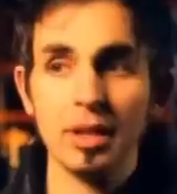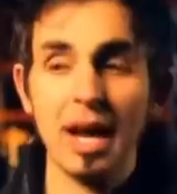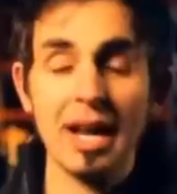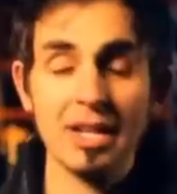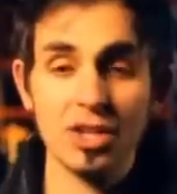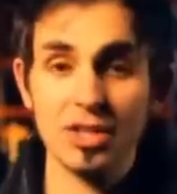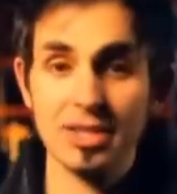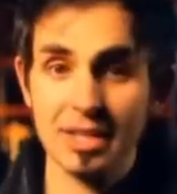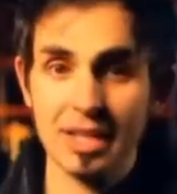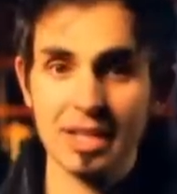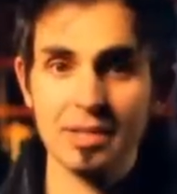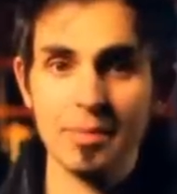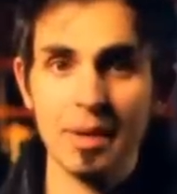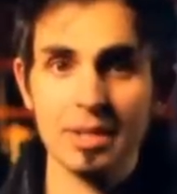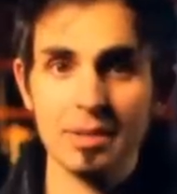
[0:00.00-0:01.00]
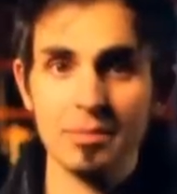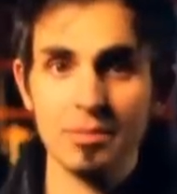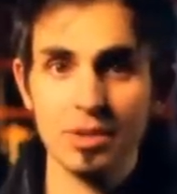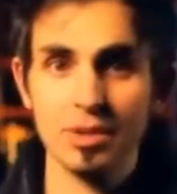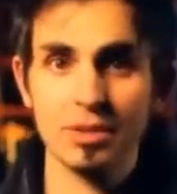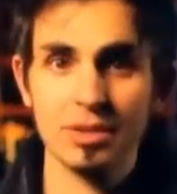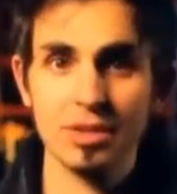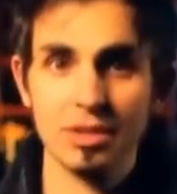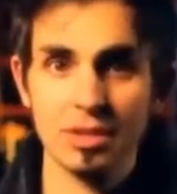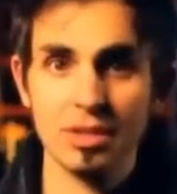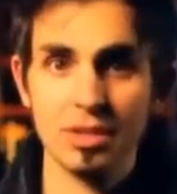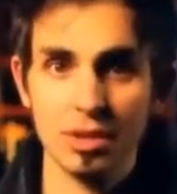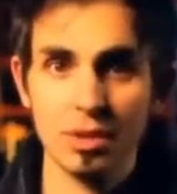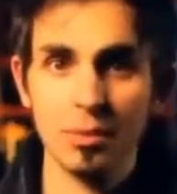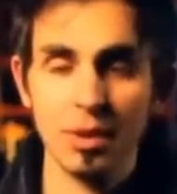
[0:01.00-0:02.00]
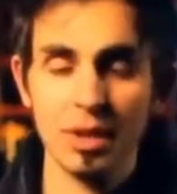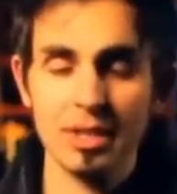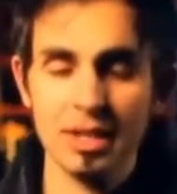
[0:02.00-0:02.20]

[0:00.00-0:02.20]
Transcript: Actually, I didn't expect him to, to, to do what he